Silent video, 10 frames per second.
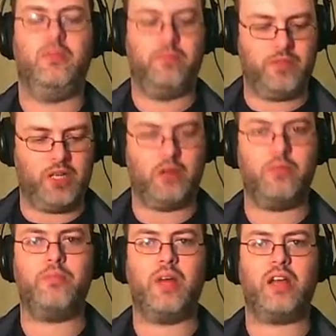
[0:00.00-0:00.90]
No,
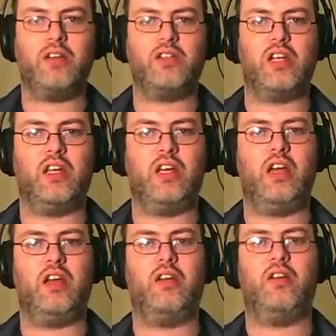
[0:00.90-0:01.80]
back
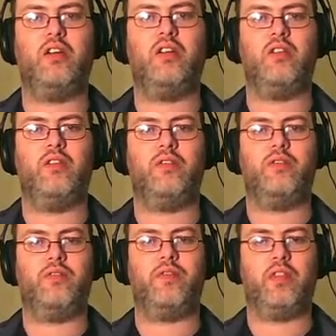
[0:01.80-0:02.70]
slightly.
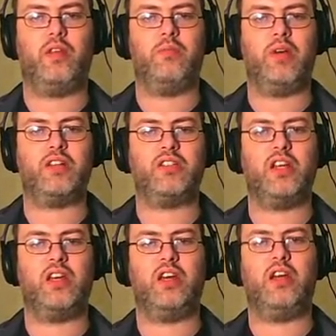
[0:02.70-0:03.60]
Back
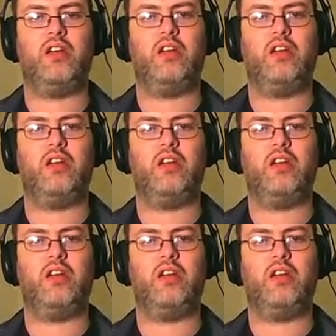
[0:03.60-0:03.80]
slightly.